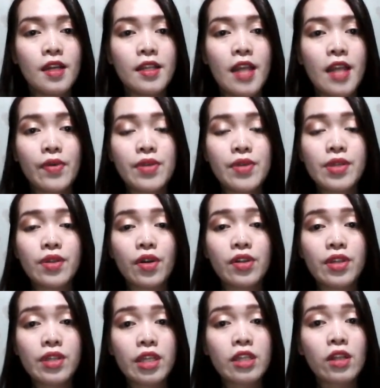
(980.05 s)
Now, these are the
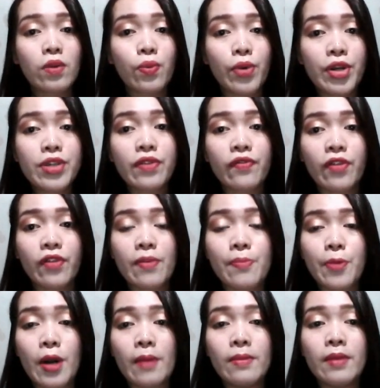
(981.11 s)
signal words for
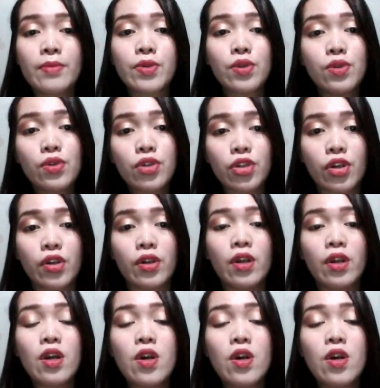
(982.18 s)
problem solution.